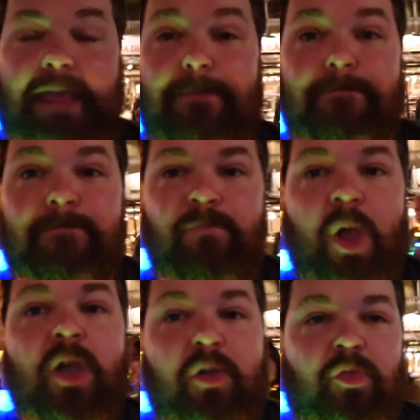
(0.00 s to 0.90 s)

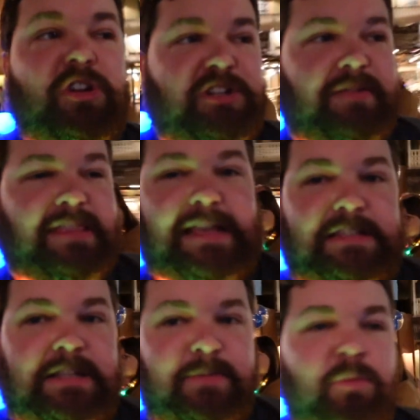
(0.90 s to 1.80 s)
yep, we're doing
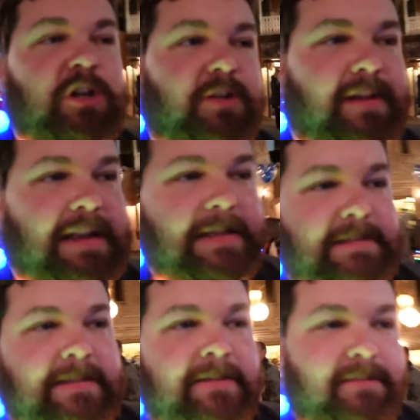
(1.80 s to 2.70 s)
this. We're doing this.